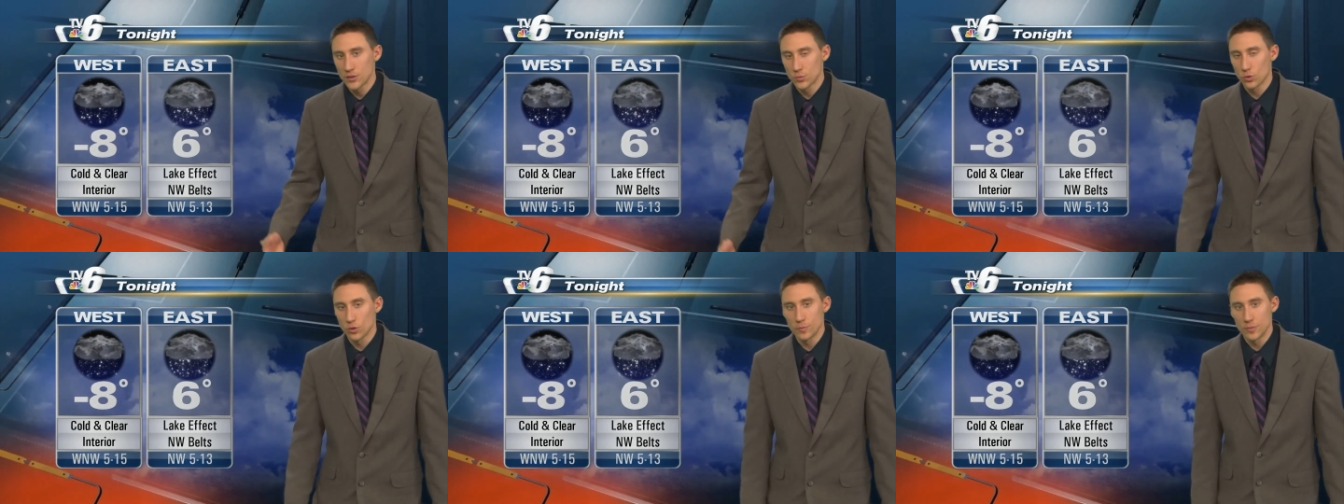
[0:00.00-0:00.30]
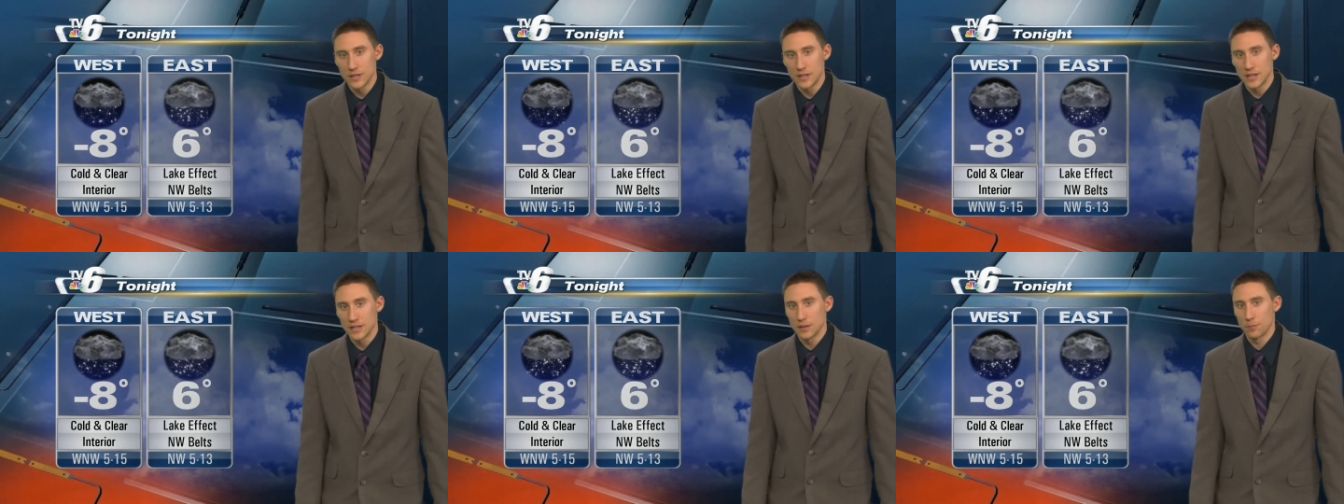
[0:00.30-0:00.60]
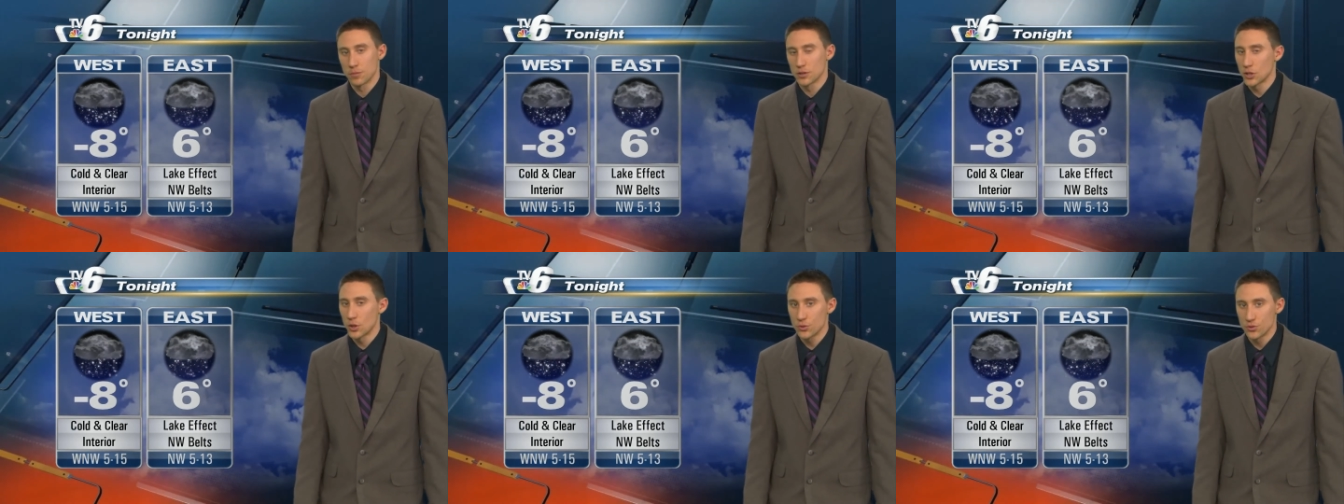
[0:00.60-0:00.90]
will be
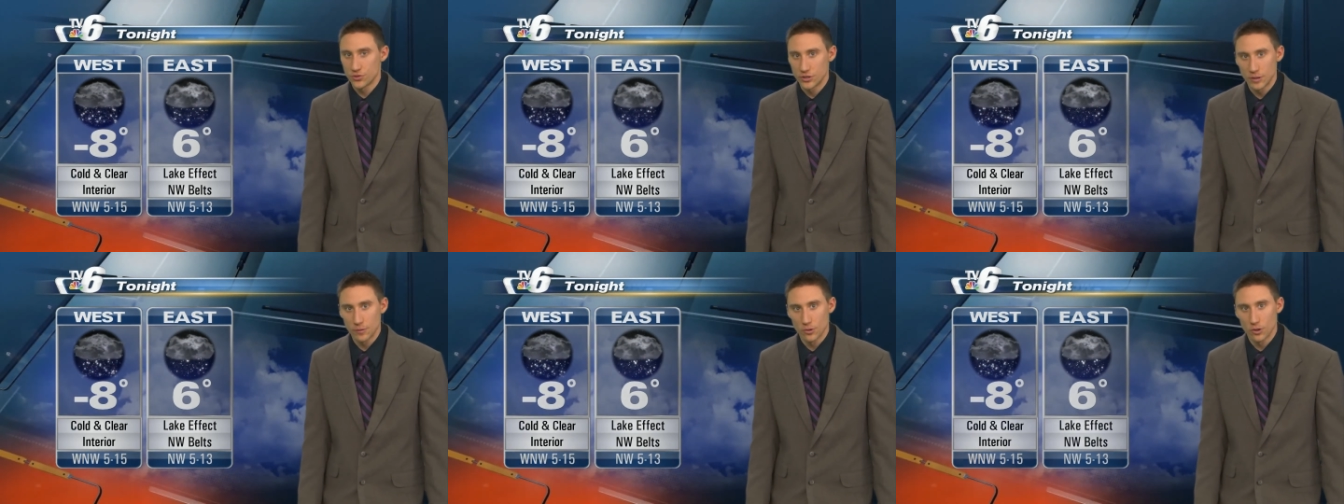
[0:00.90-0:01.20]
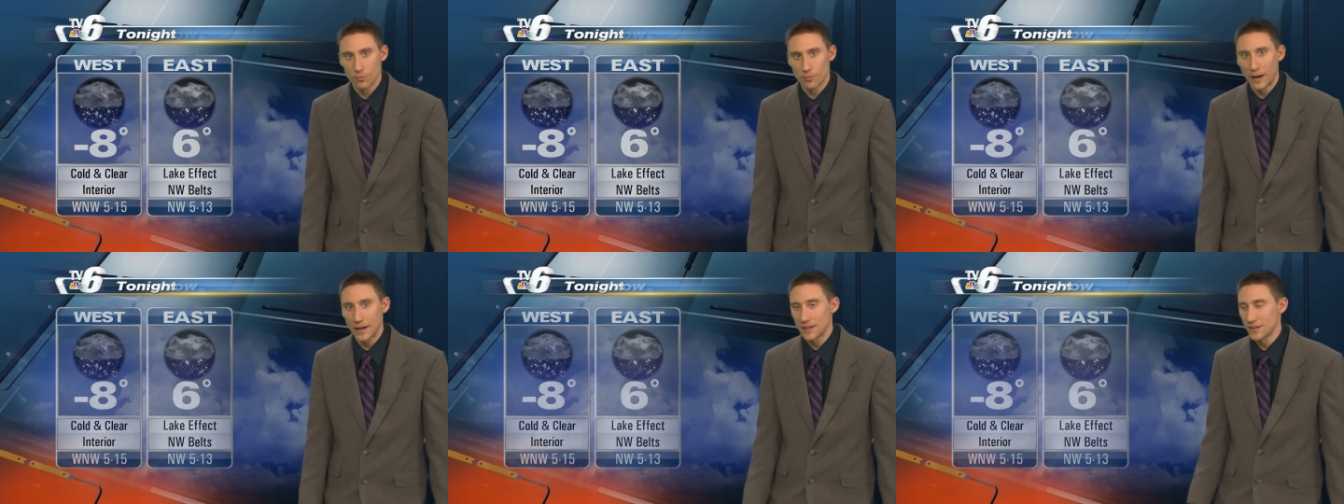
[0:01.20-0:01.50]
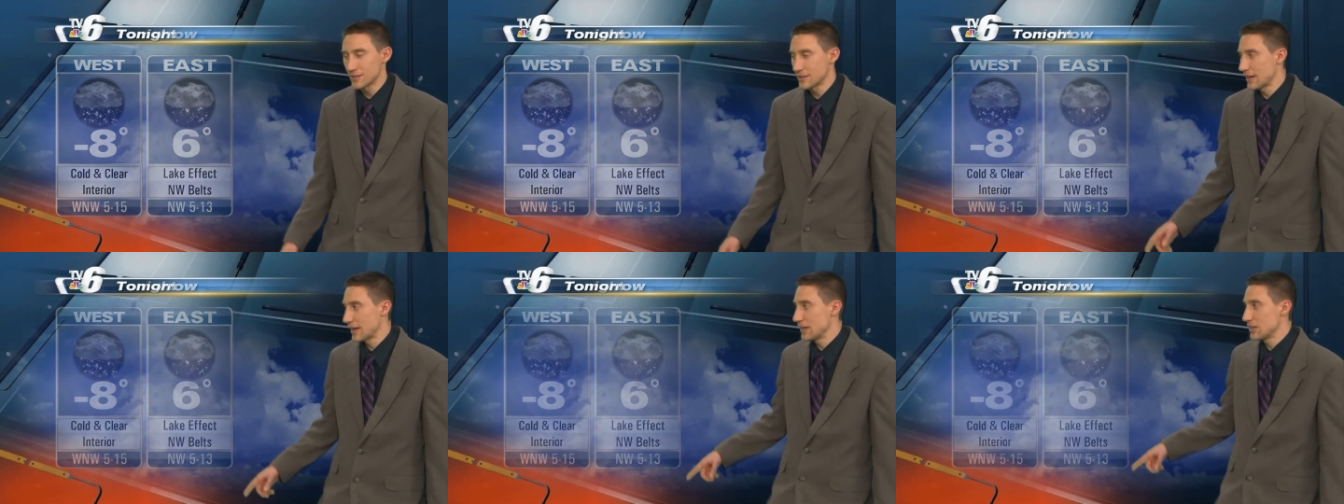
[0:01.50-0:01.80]
below zero,
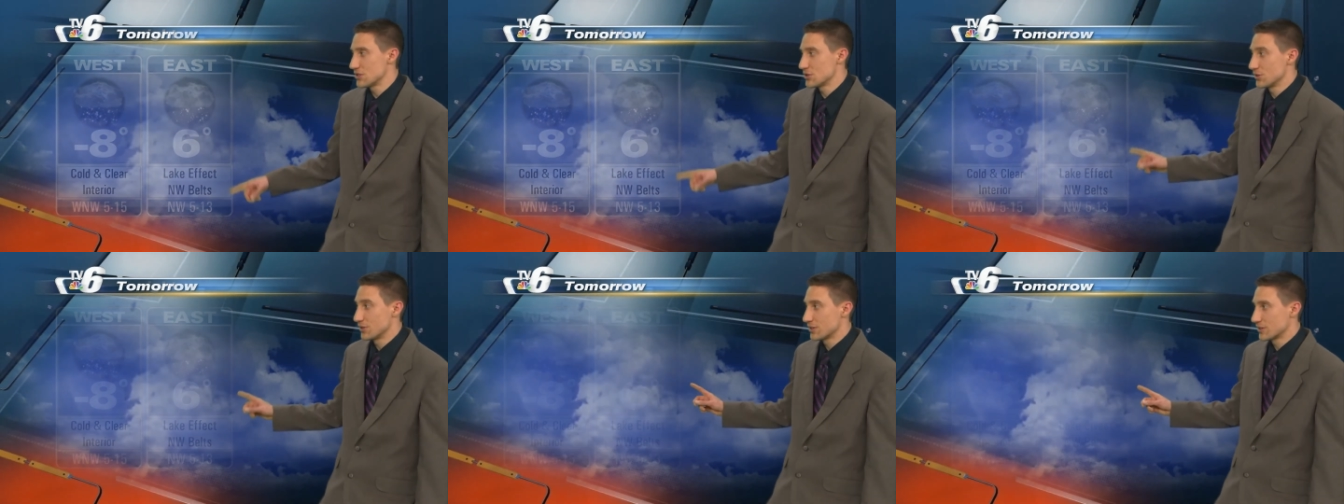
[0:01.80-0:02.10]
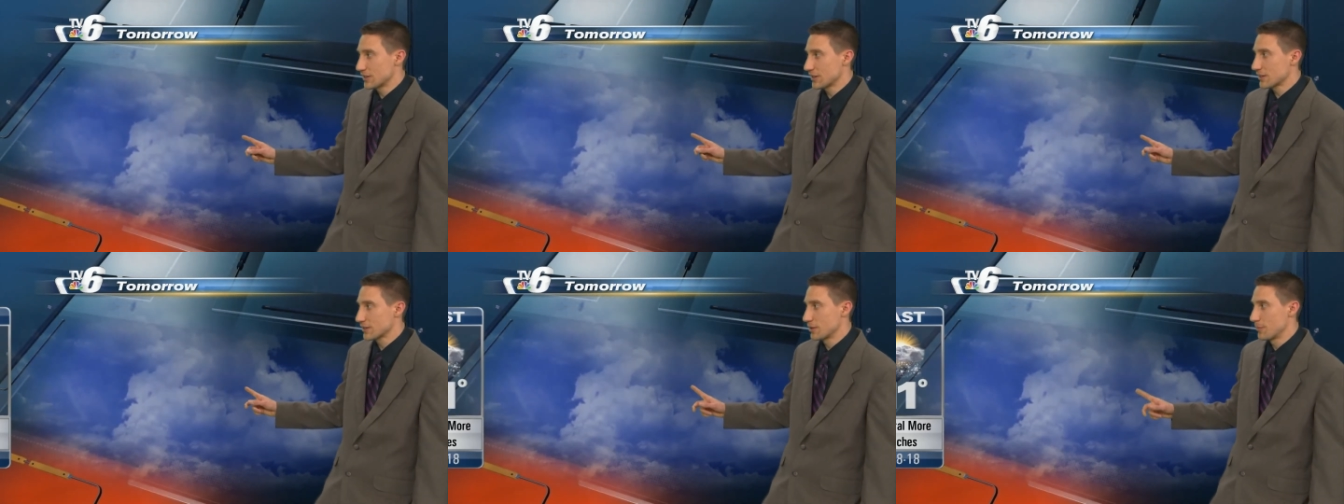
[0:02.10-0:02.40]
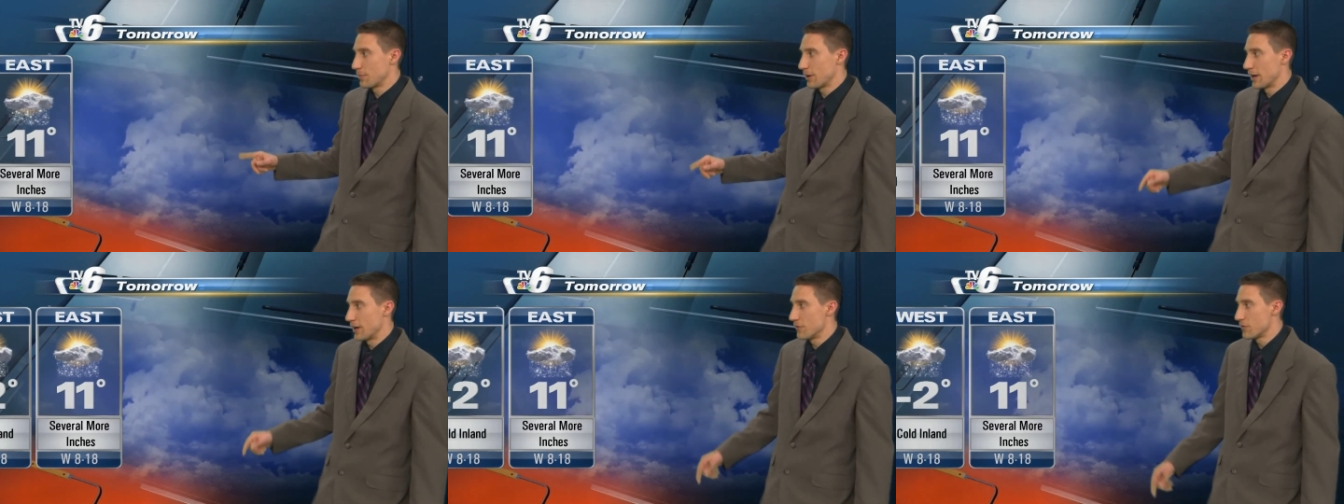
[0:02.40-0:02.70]
minus 8 to 6
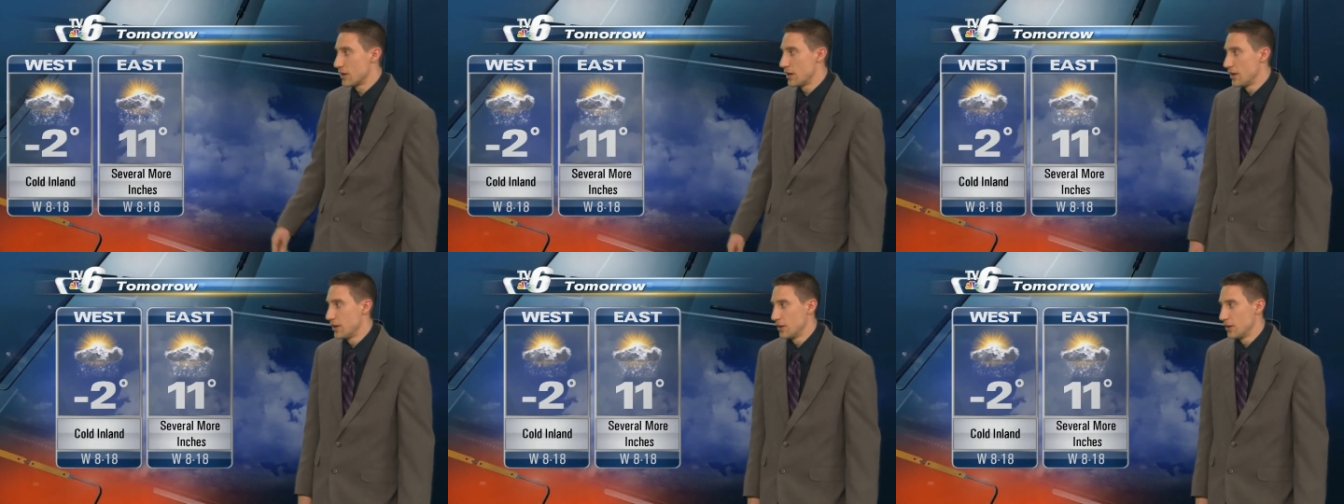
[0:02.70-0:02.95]
above.